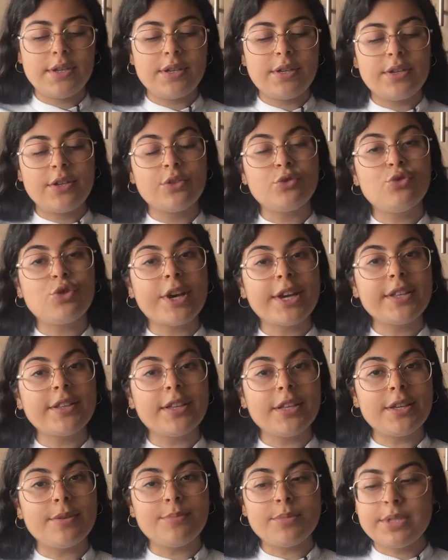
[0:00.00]
dried
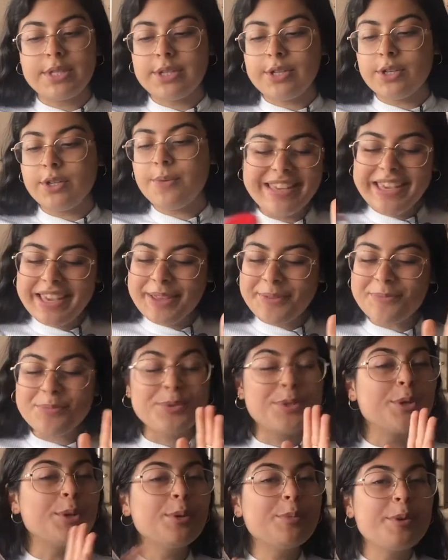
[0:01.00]
limes here. Yeah,
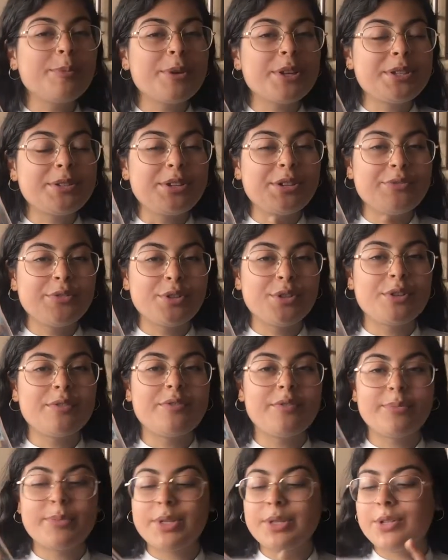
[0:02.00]
so nomi basra, if you're
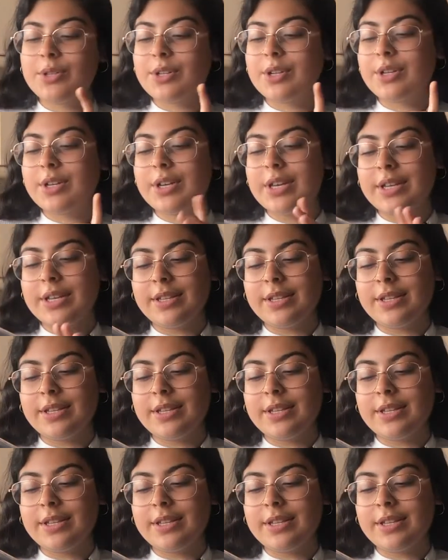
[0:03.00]
not familiar,